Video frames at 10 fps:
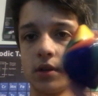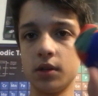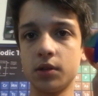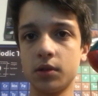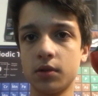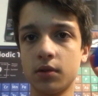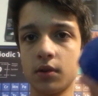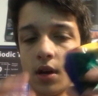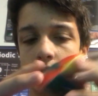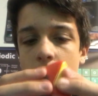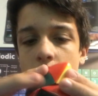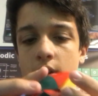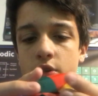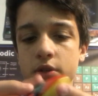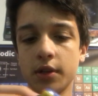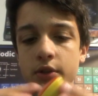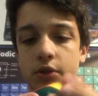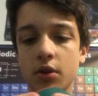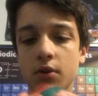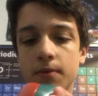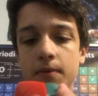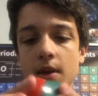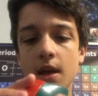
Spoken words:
and it's kind of interesting to solve.